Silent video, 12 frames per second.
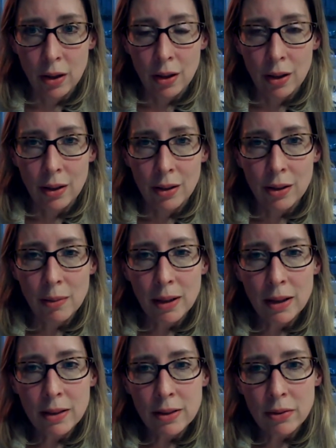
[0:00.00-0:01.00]
Camilla
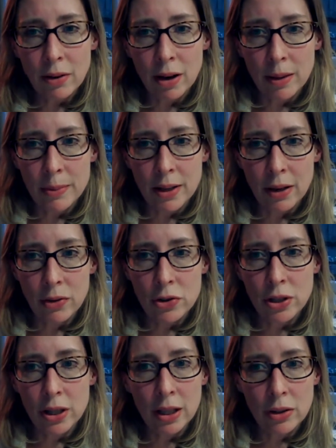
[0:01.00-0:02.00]
describes how
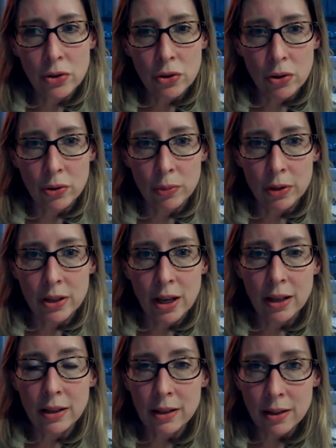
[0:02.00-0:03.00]
she and John would take it
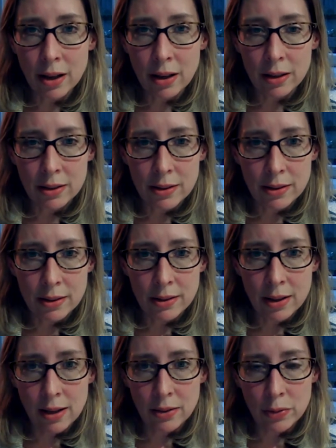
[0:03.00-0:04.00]
in turns to
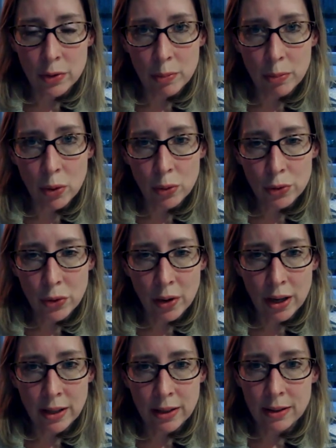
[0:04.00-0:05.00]
stand on some old
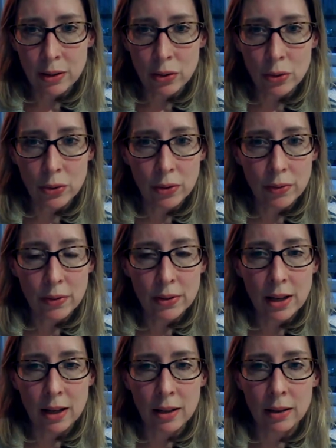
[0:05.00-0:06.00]
crates in the corner of the
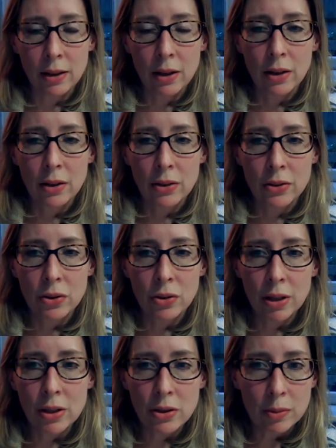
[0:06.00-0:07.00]
cellar to reach
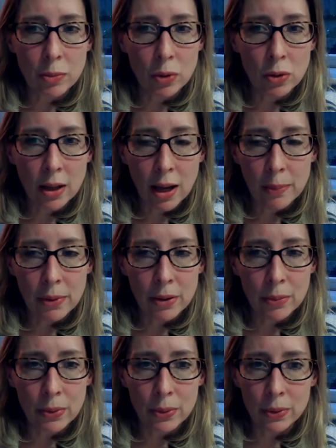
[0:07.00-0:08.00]
a small gap in the
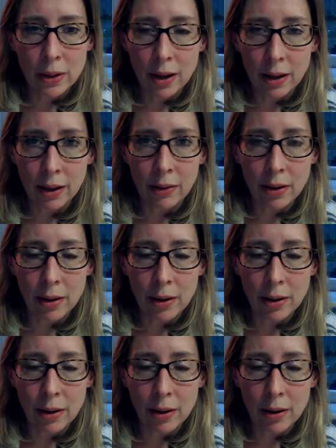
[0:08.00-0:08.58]
wall higher up.